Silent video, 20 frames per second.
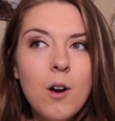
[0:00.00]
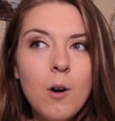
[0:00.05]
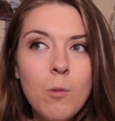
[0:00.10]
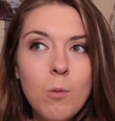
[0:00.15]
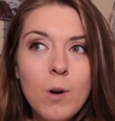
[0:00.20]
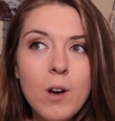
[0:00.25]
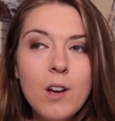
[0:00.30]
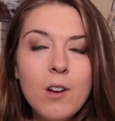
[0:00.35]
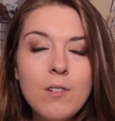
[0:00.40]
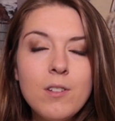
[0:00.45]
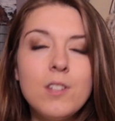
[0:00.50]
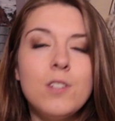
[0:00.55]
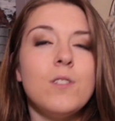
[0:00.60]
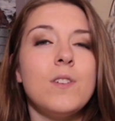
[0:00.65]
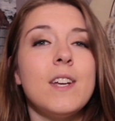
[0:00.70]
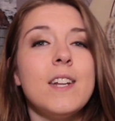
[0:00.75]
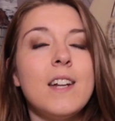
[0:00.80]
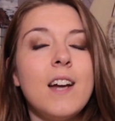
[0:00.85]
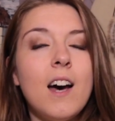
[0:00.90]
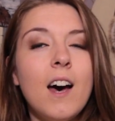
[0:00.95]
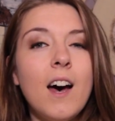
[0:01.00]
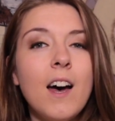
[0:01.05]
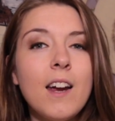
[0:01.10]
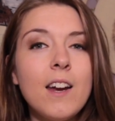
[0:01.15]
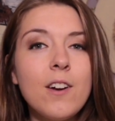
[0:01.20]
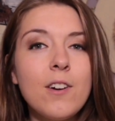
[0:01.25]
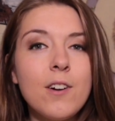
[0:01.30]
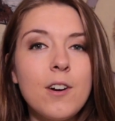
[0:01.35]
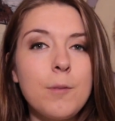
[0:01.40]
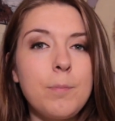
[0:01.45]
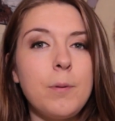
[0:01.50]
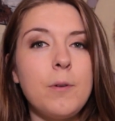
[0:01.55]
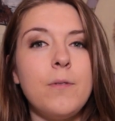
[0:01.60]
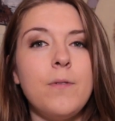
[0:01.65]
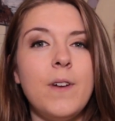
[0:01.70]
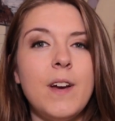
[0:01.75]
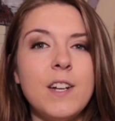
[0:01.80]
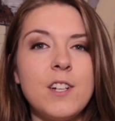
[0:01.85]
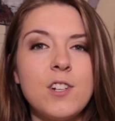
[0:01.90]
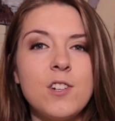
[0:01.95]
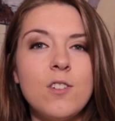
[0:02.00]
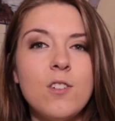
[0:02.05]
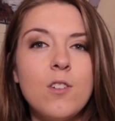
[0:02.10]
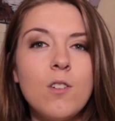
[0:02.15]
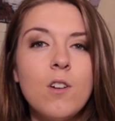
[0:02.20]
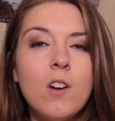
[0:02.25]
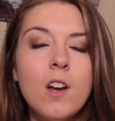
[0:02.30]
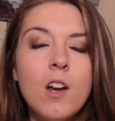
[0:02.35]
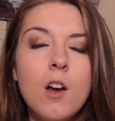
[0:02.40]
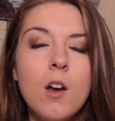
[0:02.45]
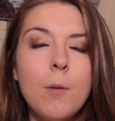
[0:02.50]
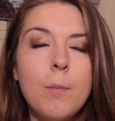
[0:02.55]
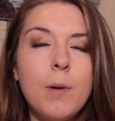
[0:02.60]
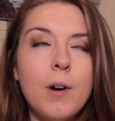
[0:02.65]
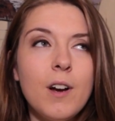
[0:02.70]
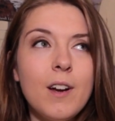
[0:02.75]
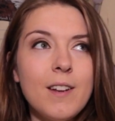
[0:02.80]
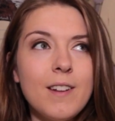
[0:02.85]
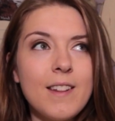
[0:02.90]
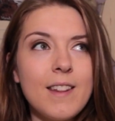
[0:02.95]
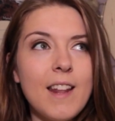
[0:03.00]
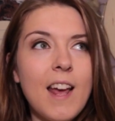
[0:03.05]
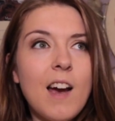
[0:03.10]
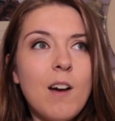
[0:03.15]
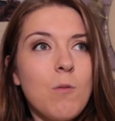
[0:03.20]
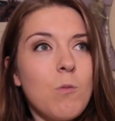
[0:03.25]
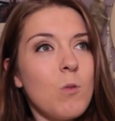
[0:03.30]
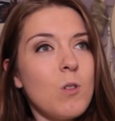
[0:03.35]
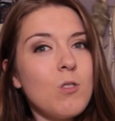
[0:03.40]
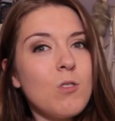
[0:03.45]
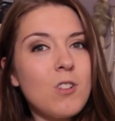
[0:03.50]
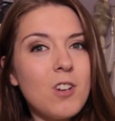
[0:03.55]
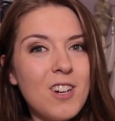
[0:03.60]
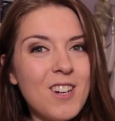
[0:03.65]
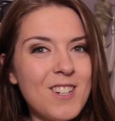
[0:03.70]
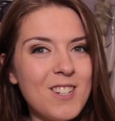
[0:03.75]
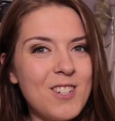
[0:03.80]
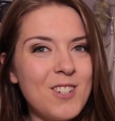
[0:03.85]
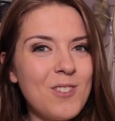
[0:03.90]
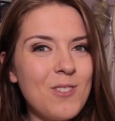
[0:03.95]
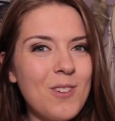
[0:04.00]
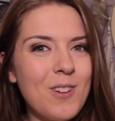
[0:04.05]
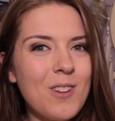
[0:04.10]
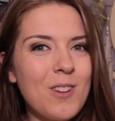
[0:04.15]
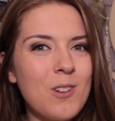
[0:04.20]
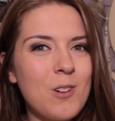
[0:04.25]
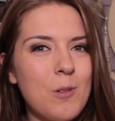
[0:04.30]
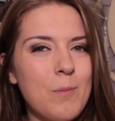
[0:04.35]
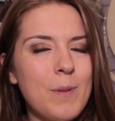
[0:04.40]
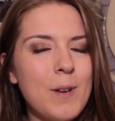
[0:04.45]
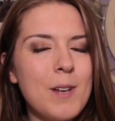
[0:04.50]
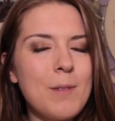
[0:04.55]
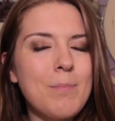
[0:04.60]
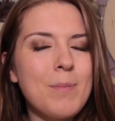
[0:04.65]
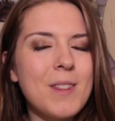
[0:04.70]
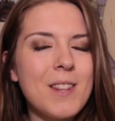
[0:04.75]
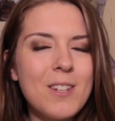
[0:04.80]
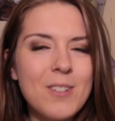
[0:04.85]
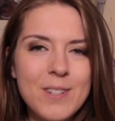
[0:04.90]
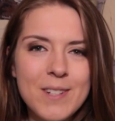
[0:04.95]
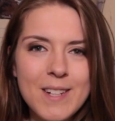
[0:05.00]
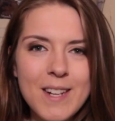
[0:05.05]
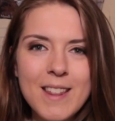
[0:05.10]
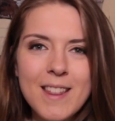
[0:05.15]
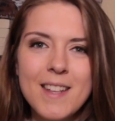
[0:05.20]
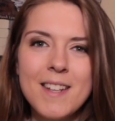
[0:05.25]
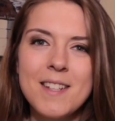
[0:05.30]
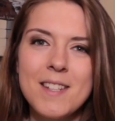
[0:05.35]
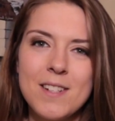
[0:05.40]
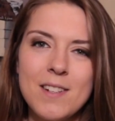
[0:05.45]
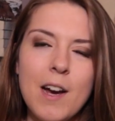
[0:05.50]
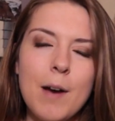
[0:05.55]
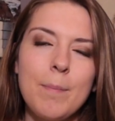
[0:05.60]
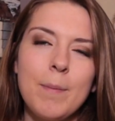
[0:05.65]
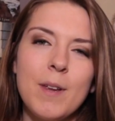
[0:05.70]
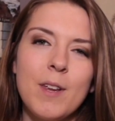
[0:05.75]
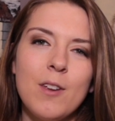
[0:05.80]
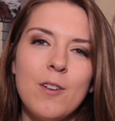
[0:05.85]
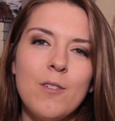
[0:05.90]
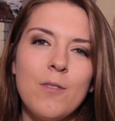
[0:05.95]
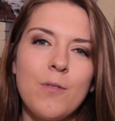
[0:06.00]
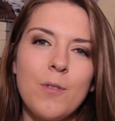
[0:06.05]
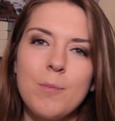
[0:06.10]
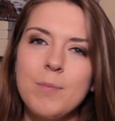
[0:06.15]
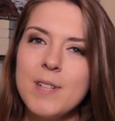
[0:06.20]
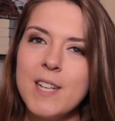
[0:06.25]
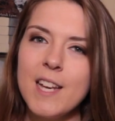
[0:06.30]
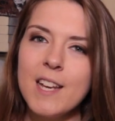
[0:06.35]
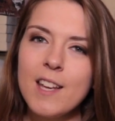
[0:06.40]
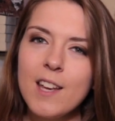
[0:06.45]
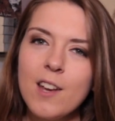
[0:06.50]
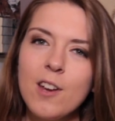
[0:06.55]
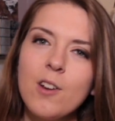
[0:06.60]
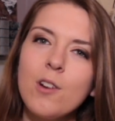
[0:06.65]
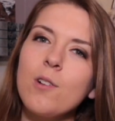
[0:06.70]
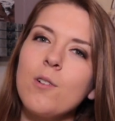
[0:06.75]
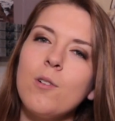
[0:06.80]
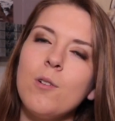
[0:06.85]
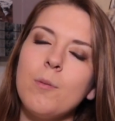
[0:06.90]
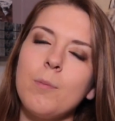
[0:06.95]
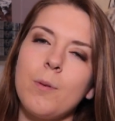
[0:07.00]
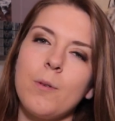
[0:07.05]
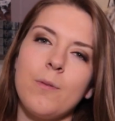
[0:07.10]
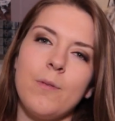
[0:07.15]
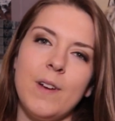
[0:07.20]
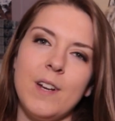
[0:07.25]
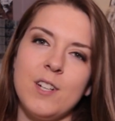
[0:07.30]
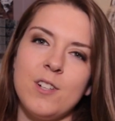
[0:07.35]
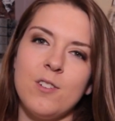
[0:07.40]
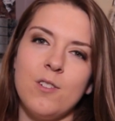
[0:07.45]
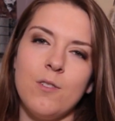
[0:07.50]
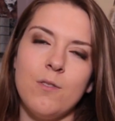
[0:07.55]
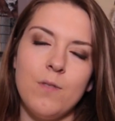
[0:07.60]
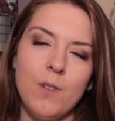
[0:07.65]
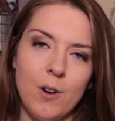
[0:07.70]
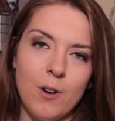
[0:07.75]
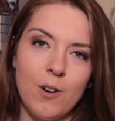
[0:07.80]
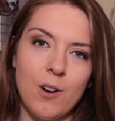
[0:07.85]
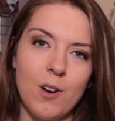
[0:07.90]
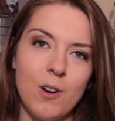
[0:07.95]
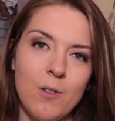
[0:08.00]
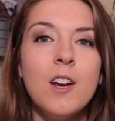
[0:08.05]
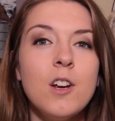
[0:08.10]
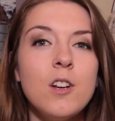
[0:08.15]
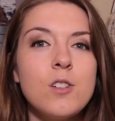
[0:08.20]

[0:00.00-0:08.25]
Well, you can hire a professional but that will cost you a little bit, but there's nothing stopping you from taking your own professional photo.